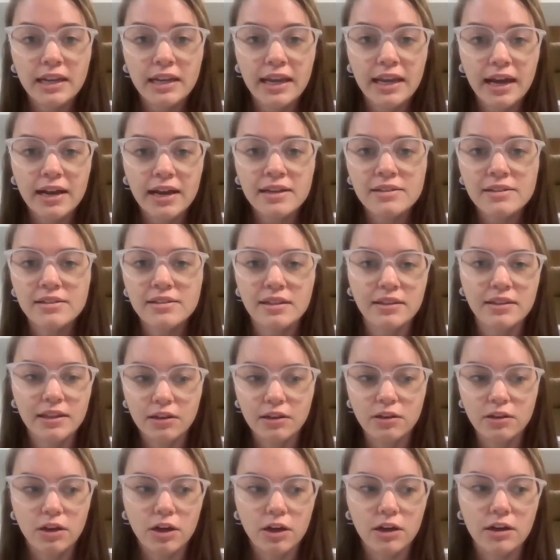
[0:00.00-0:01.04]
for her EDS and
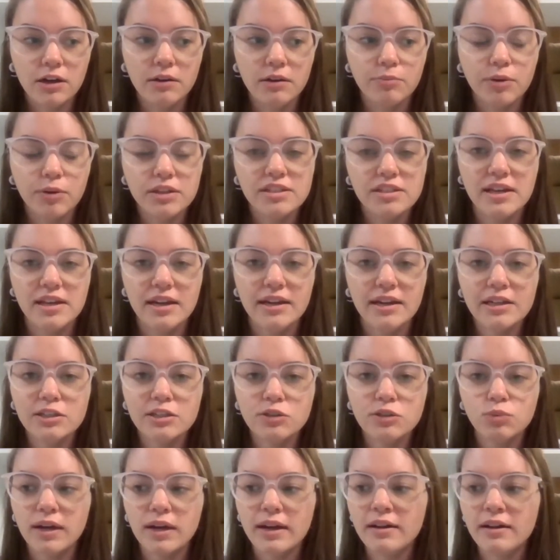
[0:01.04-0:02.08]
then her
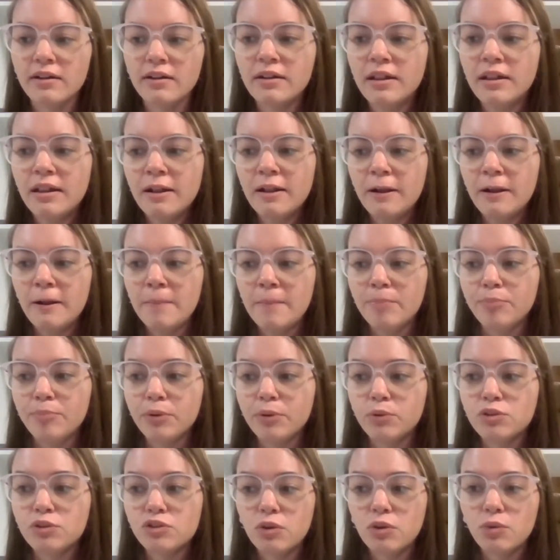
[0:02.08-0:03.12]
prosthetic as well.
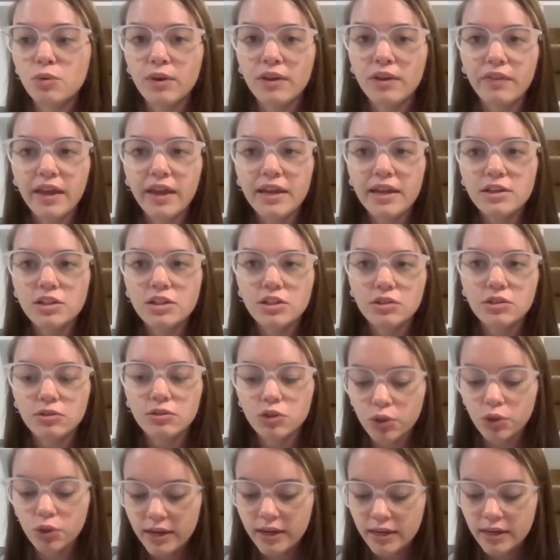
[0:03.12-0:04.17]
But so when they
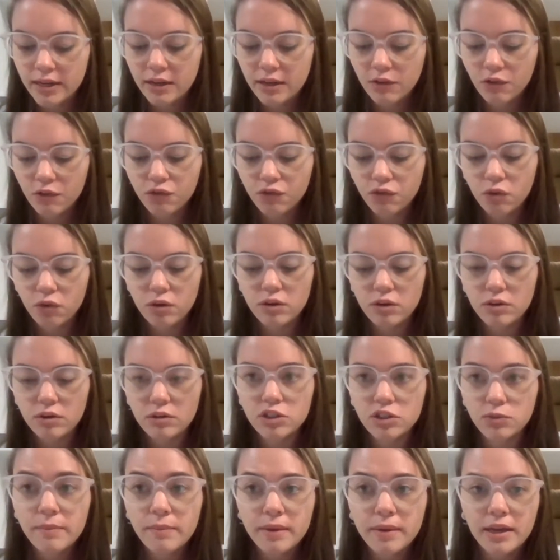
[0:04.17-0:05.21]
do training
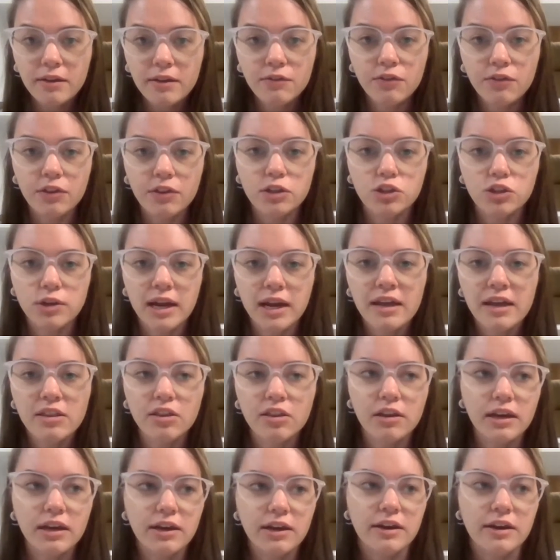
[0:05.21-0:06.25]
for swimming for the
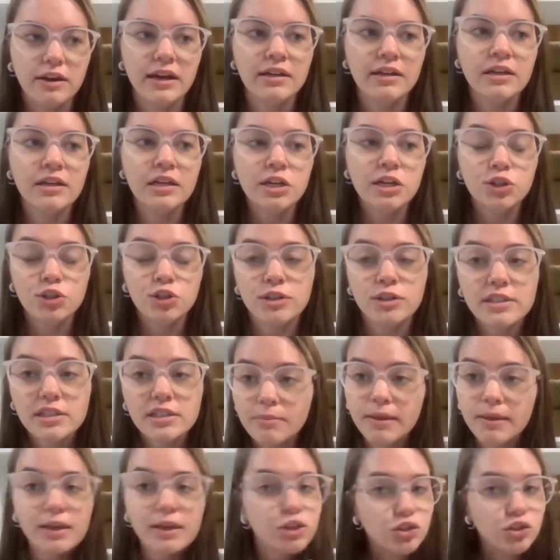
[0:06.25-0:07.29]
triathlon area, she has
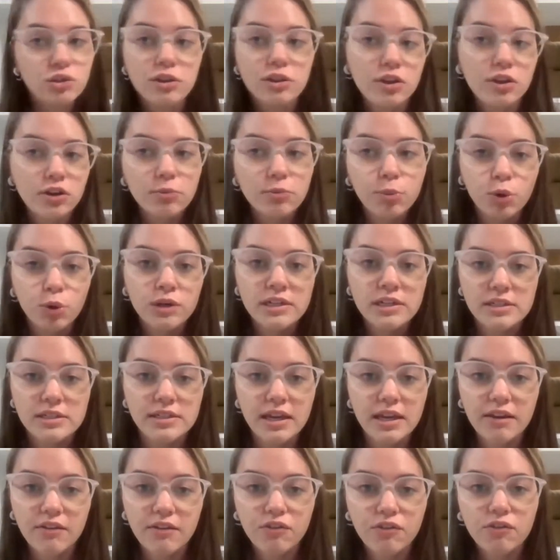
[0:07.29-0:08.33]
to make sure that her port
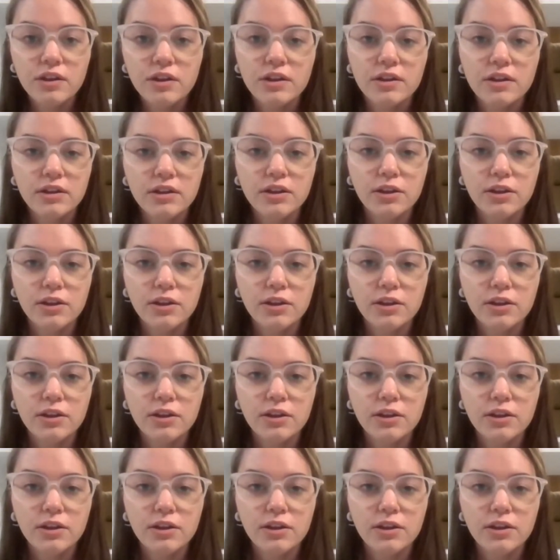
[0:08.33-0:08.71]
is safe.